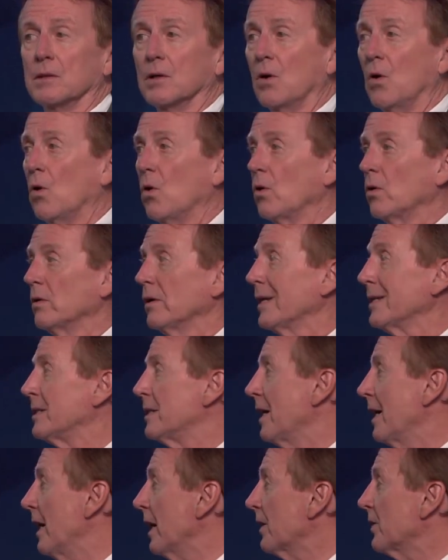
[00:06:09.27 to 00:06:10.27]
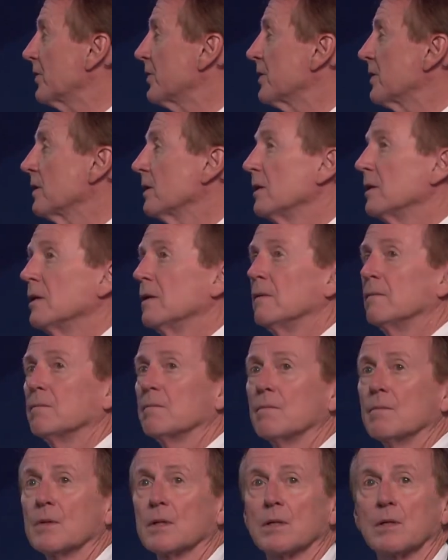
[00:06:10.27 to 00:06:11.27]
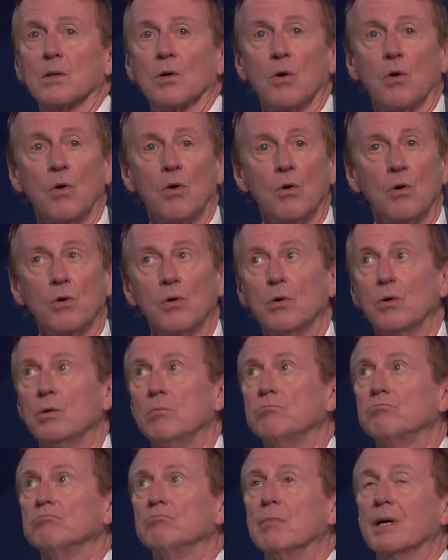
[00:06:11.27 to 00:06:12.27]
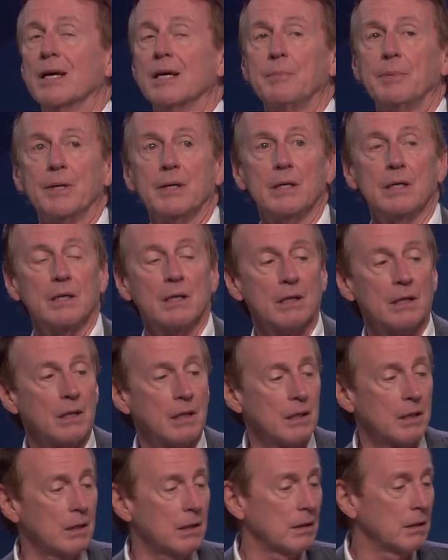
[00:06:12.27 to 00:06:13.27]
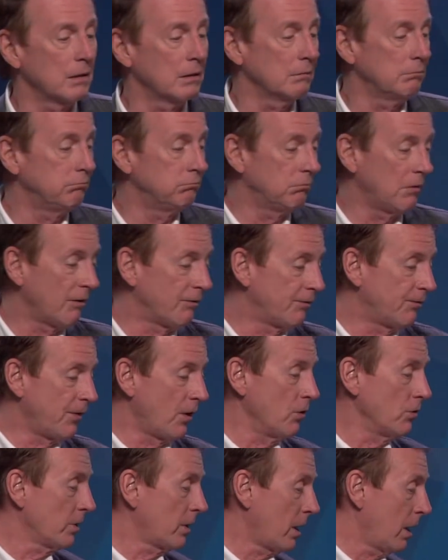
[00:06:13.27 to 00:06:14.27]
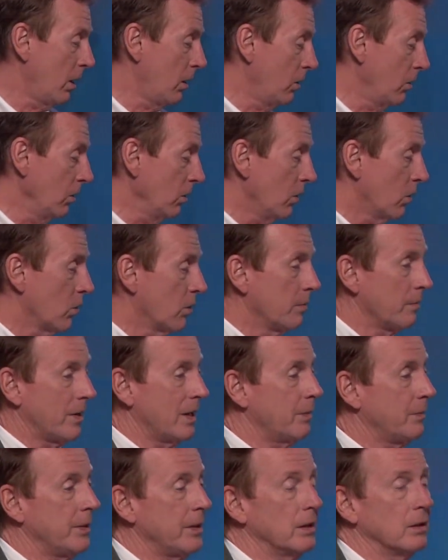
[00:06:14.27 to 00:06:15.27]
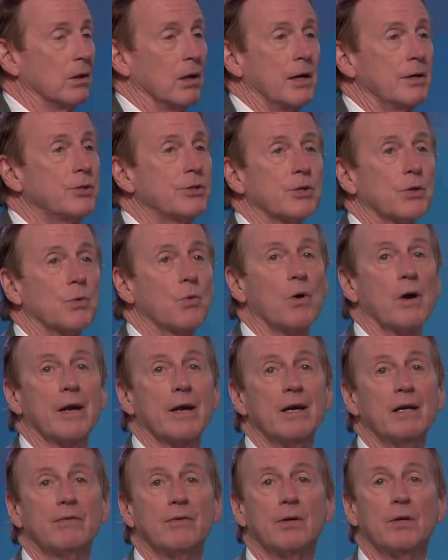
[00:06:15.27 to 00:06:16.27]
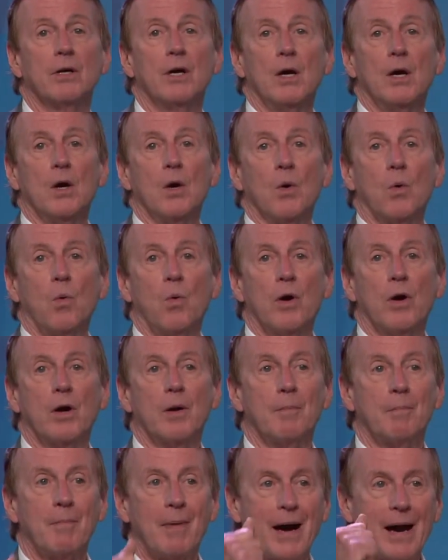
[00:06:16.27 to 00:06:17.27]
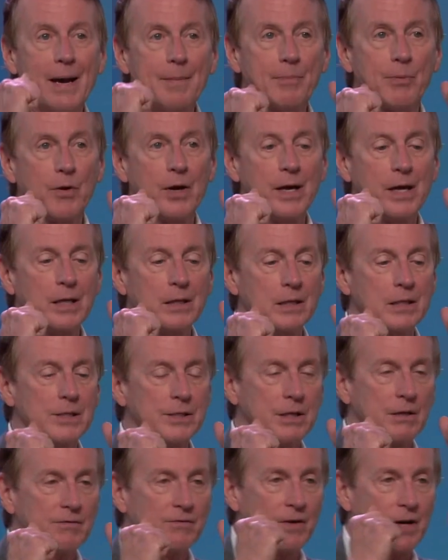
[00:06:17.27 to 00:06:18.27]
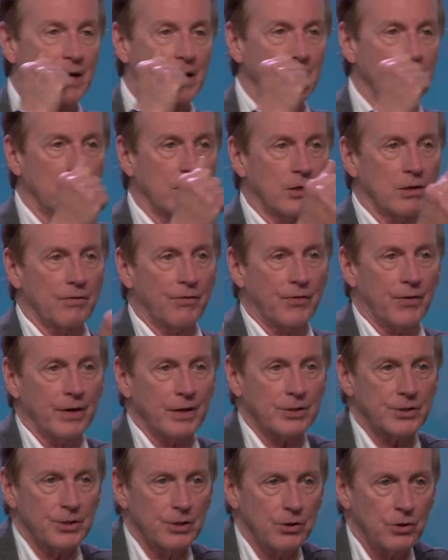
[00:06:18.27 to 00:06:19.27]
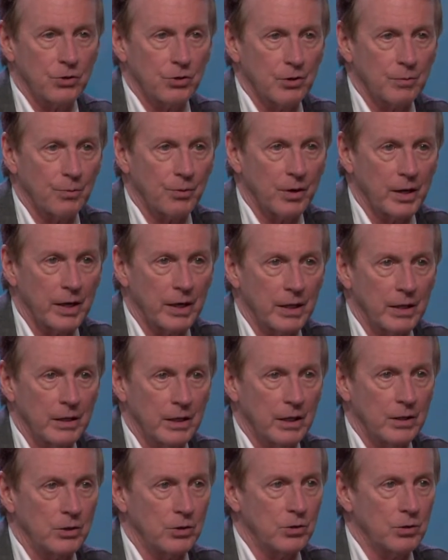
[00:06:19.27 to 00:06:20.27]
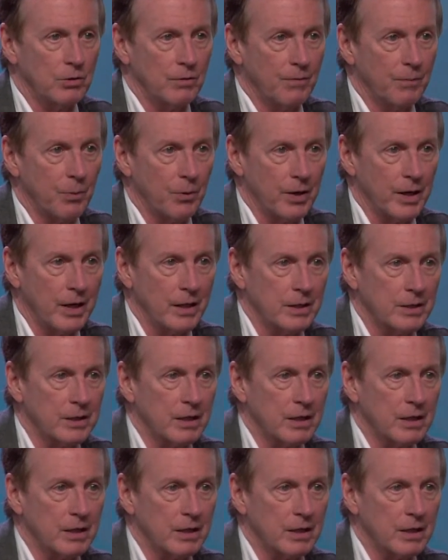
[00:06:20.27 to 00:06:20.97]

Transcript: or a text or maybe a phone call or maybe lunch or whatever, where my brain is conveying good things to your brain and your brain is